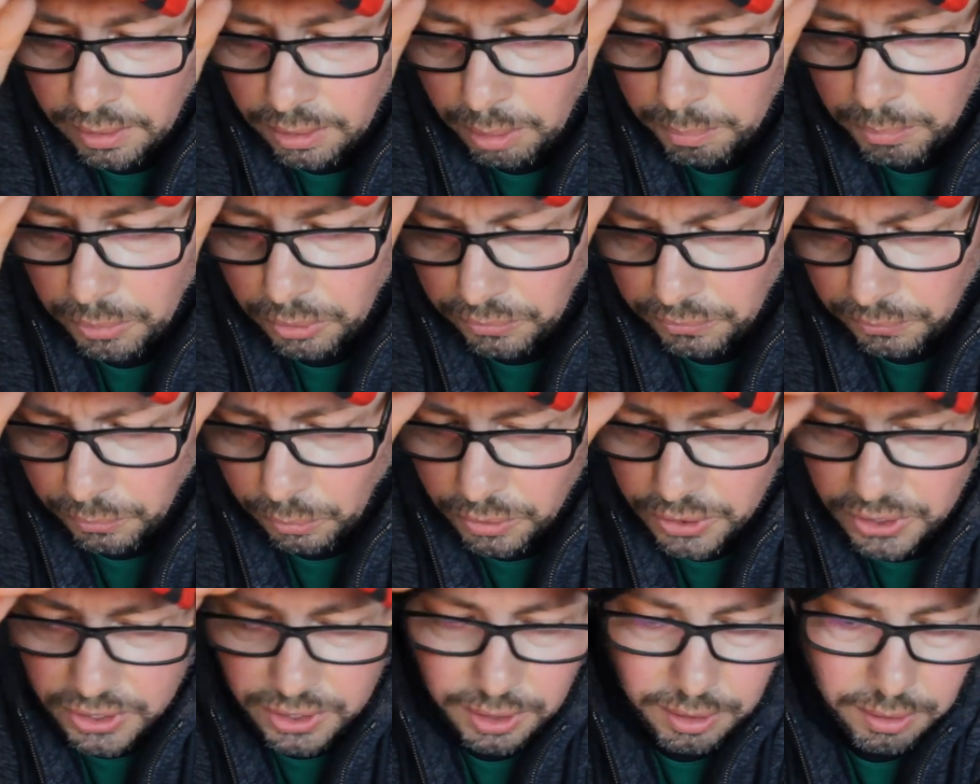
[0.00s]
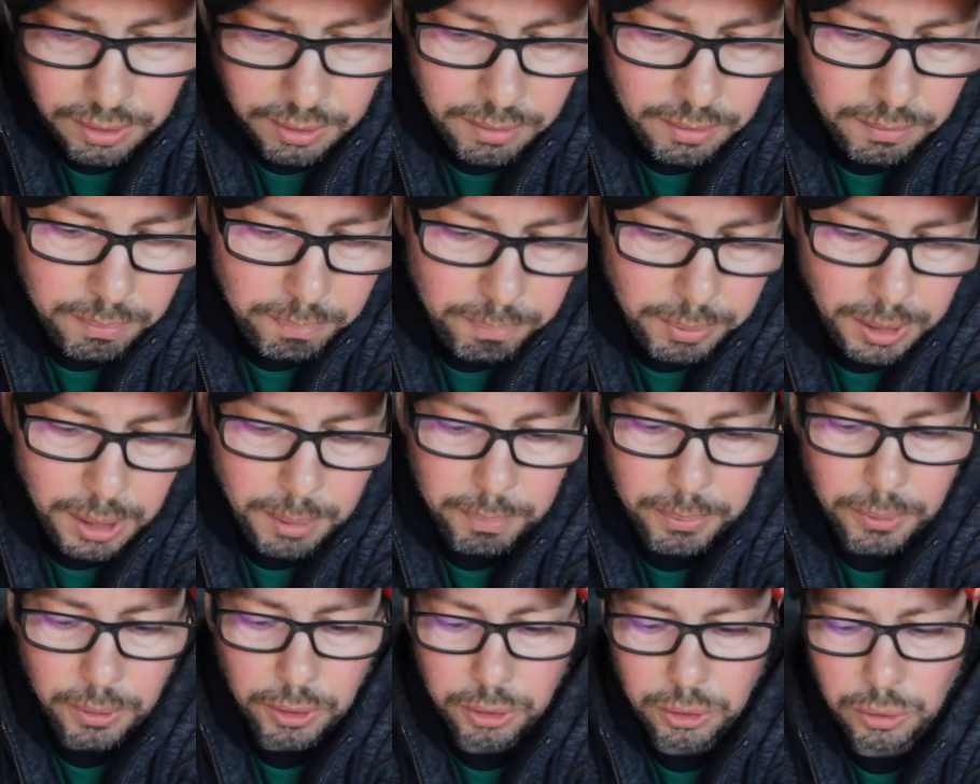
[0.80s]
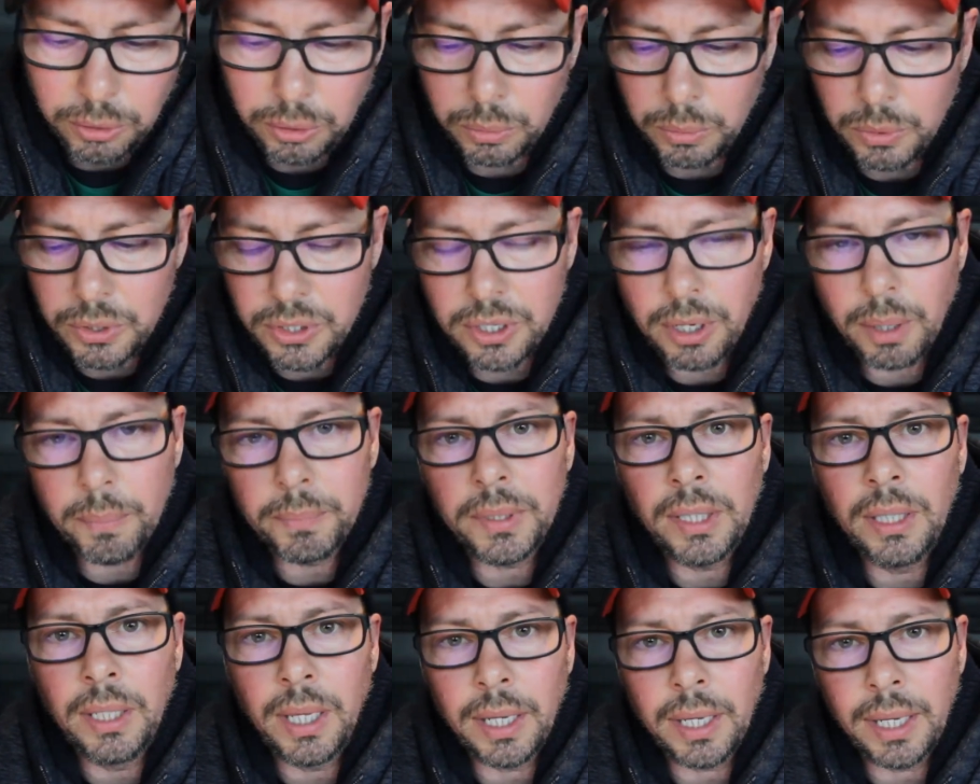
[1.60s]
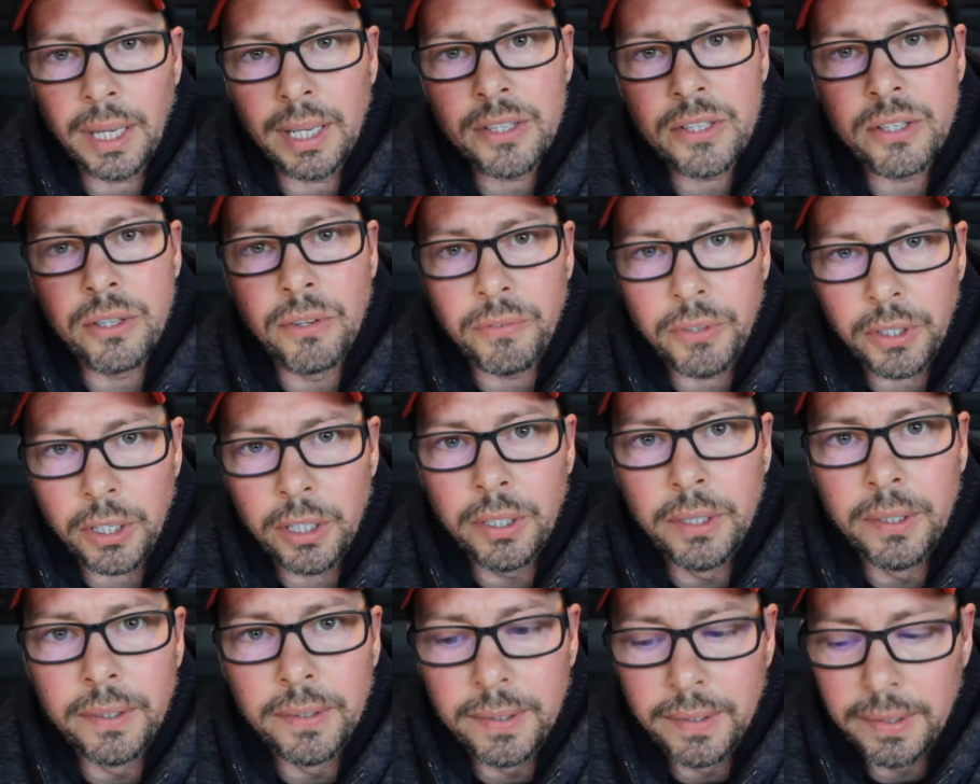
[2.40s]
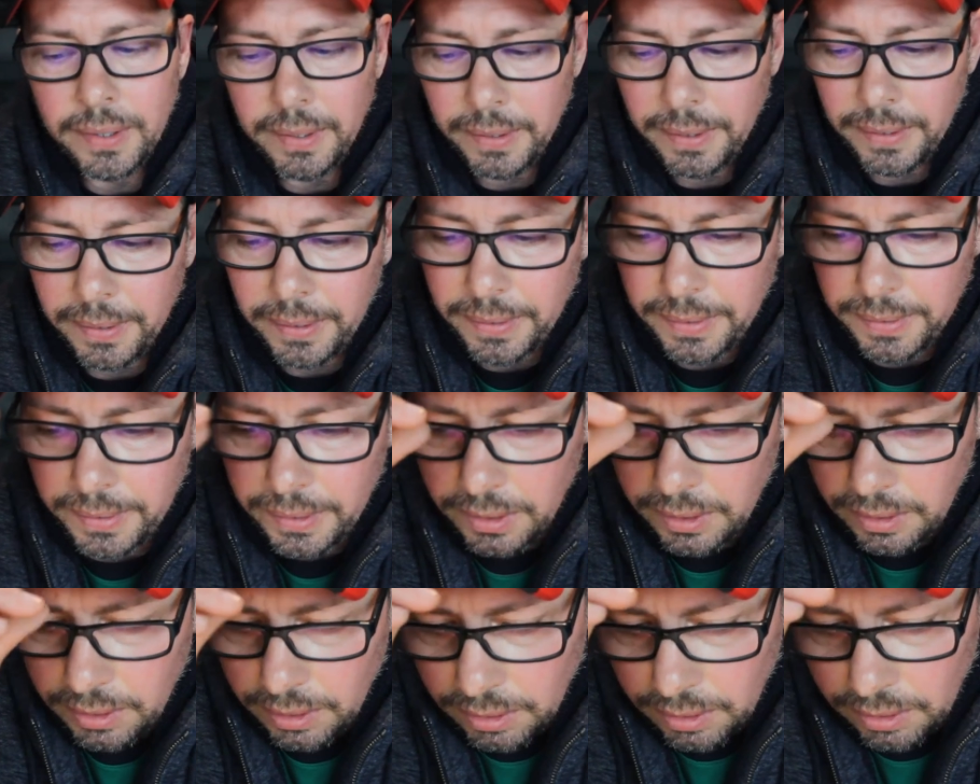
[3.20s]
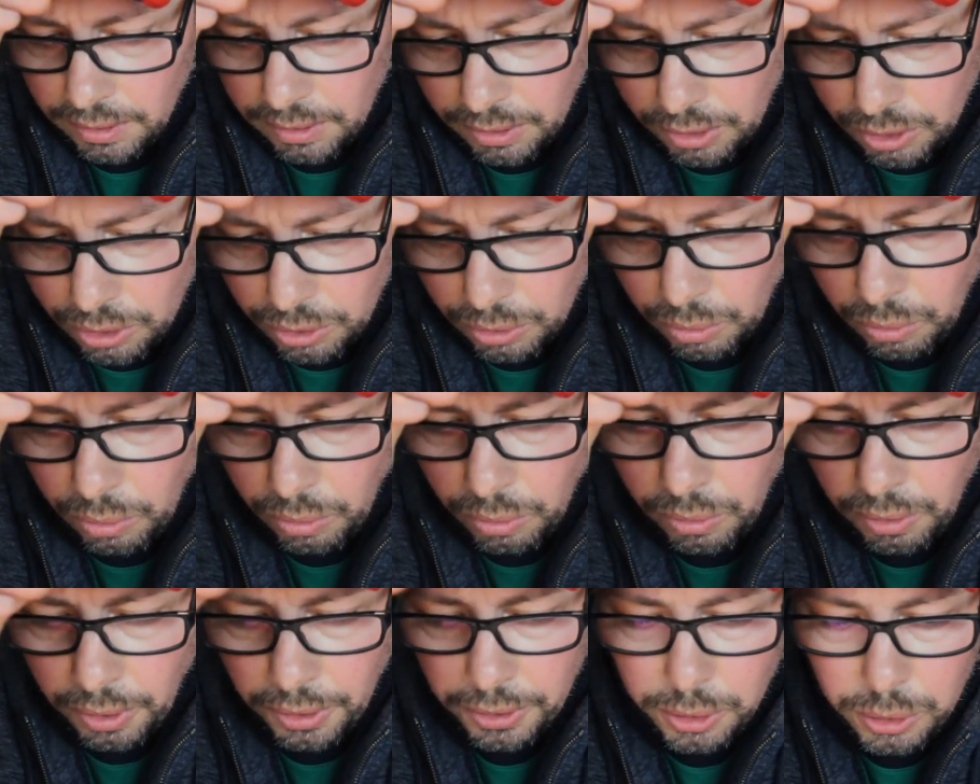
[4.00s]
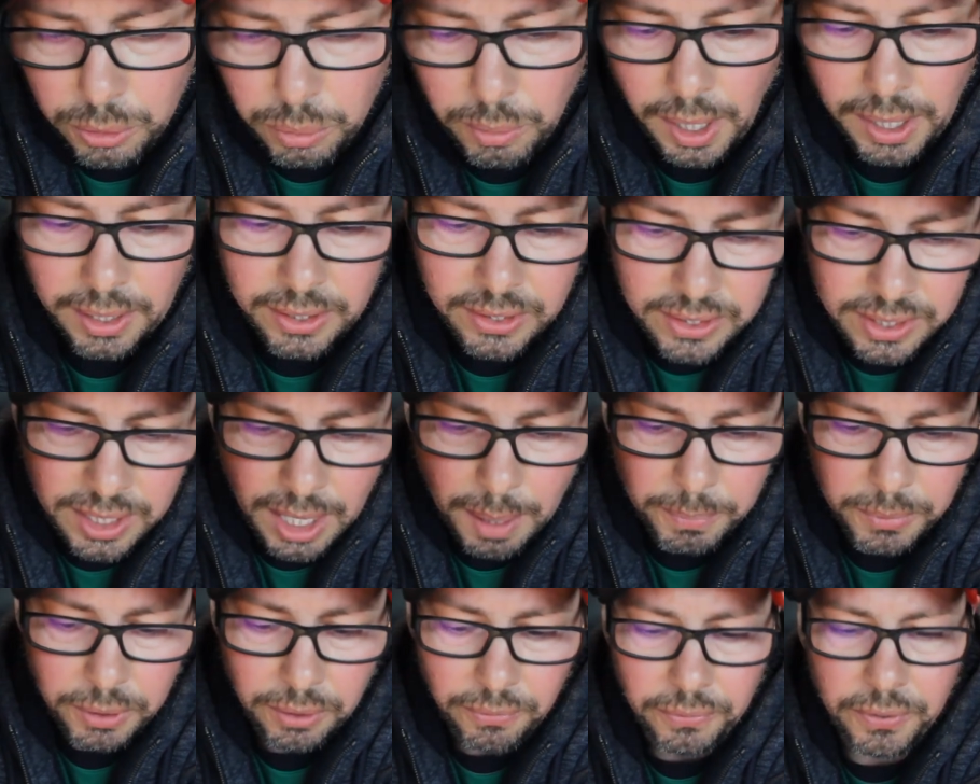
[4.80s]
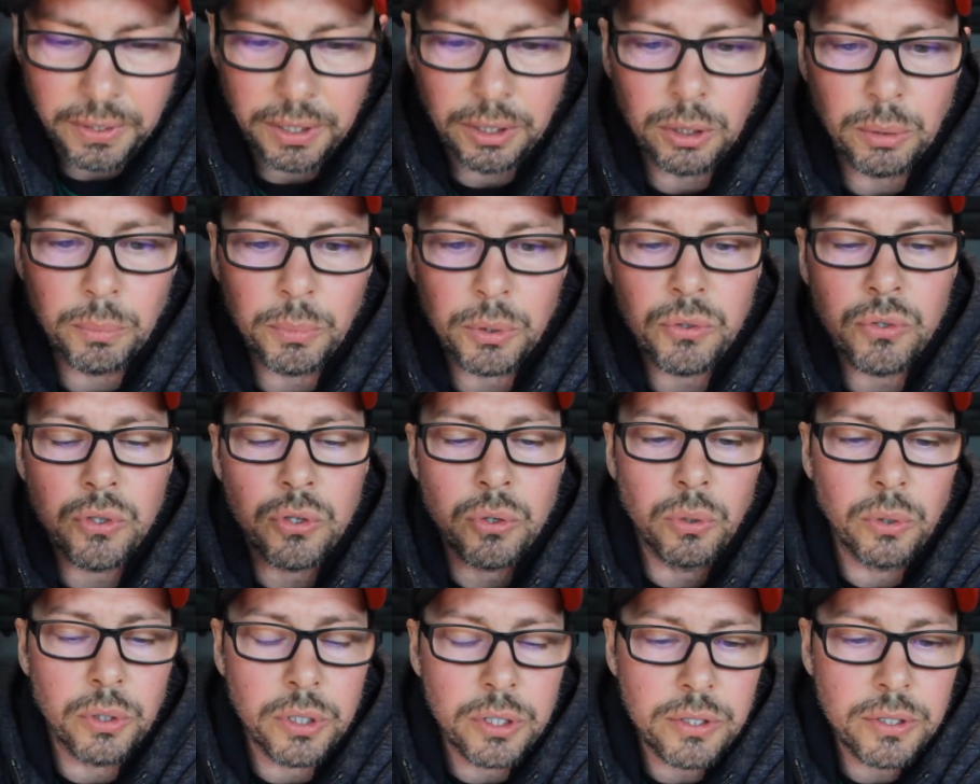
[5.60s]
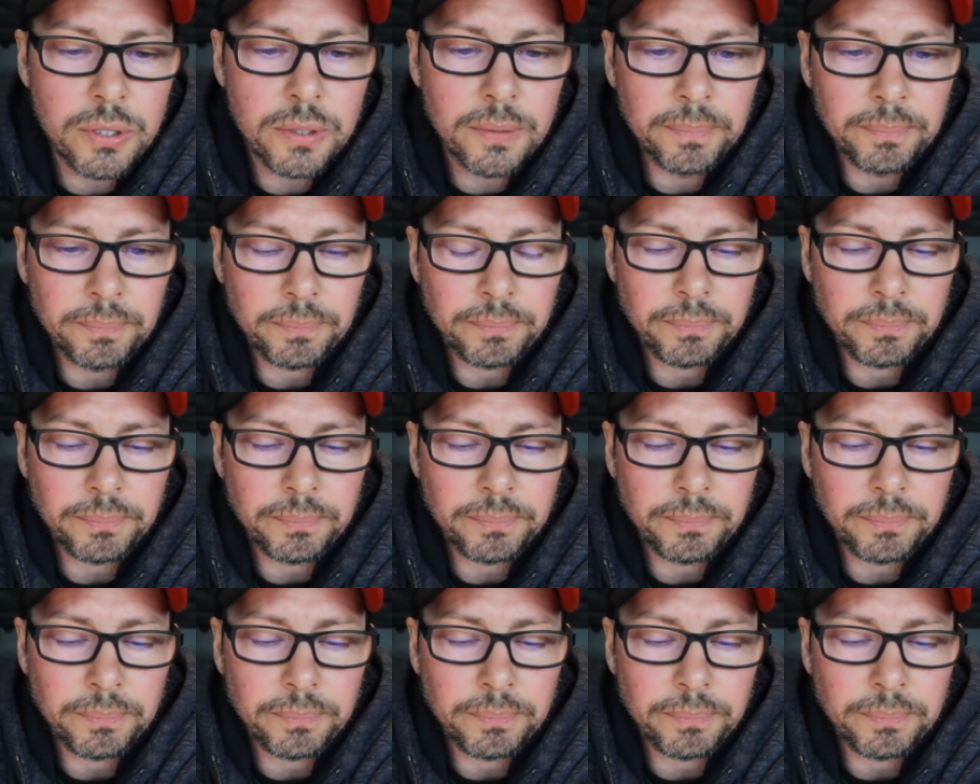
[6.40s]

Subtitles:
About forcing people to do something against the will, so, or to accept the freedom of choice,